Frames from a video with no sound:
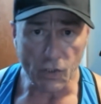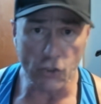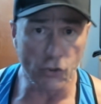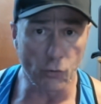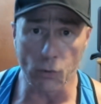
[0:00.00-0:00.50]
or
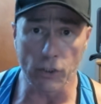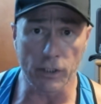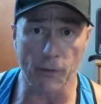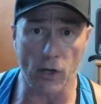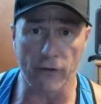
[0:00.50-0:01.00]
you're worried
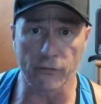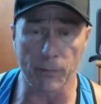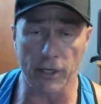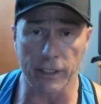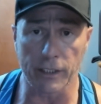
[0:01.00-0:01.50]
about
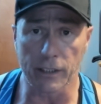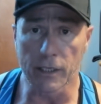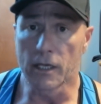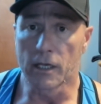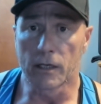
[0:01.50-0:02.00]
everybody,
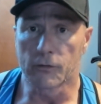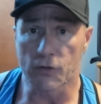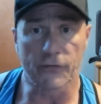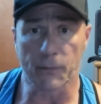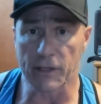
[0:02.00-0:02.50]
trust me,